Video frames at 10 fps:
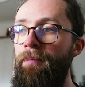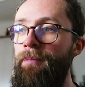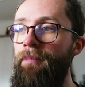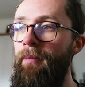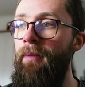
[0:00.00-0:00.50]

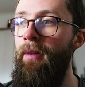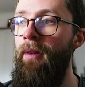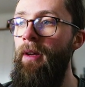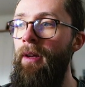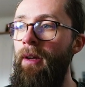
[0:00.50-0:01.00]

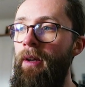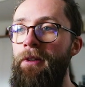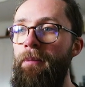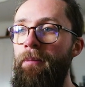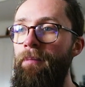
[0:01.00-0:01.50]

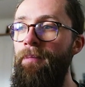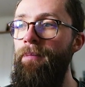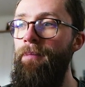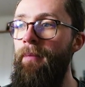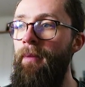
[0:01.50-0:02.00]

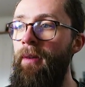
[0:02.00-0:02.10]
No one is speaking in this clip.